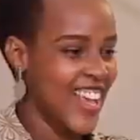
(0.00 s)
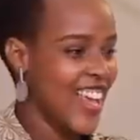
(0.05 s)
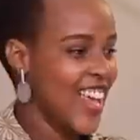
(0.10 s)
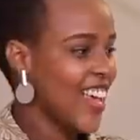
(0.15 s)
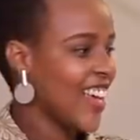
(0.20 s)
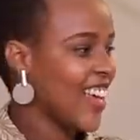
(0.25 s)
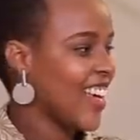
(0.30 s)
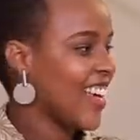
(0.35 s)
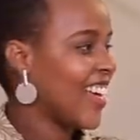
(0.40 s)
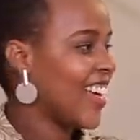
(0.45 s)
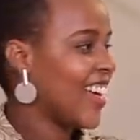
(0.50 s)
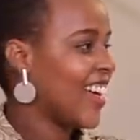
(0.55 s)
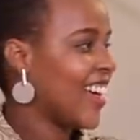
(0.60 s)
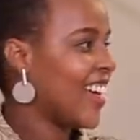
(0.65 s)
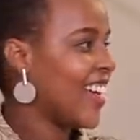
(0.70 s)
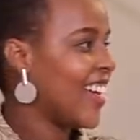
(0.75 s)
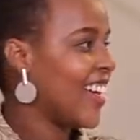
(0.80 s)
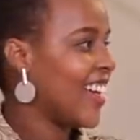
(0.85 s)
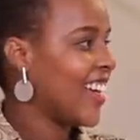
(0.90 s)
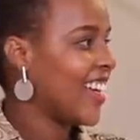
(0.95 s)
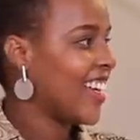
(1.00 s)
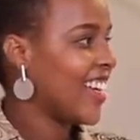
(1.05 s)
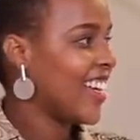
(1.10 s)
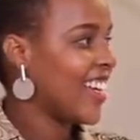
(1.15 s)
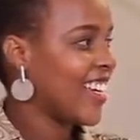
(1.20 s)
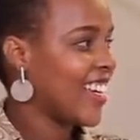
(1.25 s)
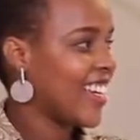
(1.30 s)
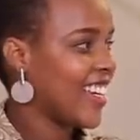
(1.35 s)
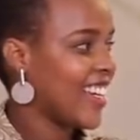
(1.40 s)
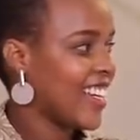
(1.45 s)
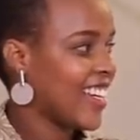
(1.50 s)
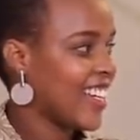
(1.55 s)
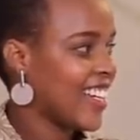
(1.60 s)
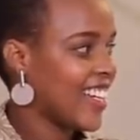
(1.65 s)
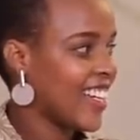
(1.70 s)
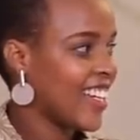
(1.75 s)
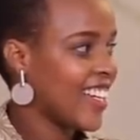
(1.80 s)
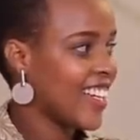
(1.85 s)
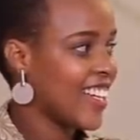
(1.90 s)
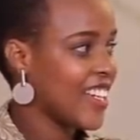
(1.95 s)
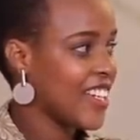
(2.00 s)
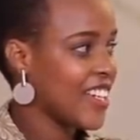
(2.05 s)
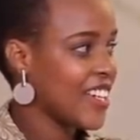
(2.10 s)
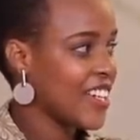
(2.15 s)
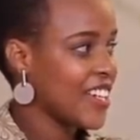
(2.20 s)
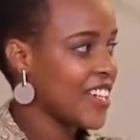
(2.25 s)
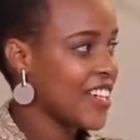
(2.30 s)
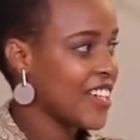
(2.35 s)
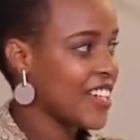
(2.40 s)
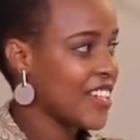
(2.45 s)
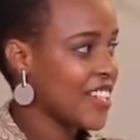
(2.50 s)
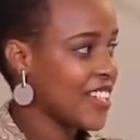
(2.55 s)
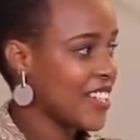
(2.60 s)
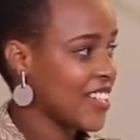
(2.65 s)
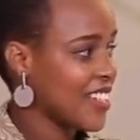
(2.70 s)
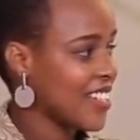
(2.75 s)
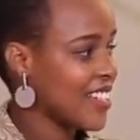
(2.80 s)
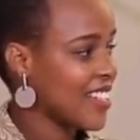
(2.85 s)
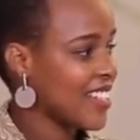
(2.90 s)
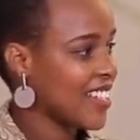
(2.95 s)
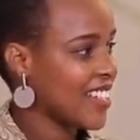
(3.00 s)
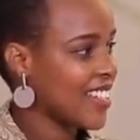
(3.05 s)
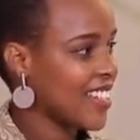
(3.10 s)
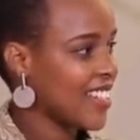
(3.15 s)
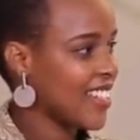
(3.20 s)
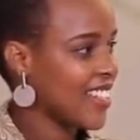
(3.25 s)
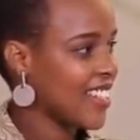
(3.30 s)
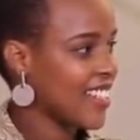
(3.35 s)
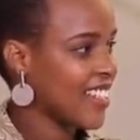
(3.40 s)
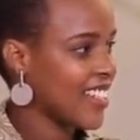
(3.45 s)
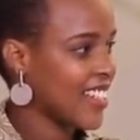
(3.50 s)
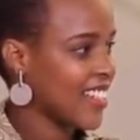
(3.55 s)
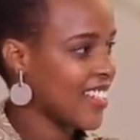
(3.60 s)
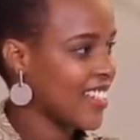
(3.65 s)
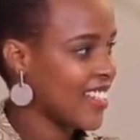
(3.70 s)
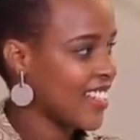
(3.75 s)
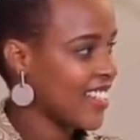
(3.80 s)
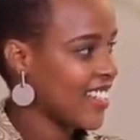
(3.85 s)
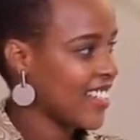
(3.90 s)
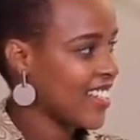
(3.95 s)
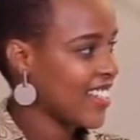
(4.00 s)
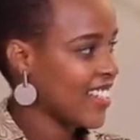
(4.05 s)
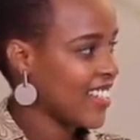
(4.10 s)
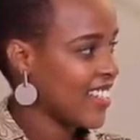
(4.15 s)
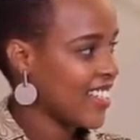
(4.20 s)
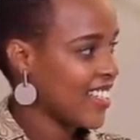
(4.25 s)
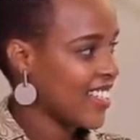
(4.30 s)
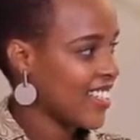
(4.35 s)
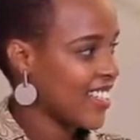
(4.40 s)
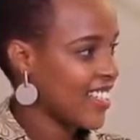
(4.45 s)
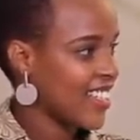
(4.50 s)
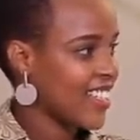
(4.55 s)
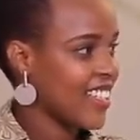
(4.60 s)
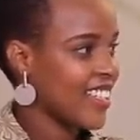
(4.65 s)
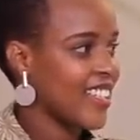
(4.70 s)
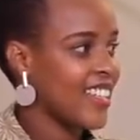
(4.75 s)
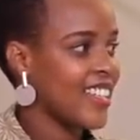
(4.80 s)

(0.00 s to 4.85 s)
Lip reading: No words are spoken by the person on screen.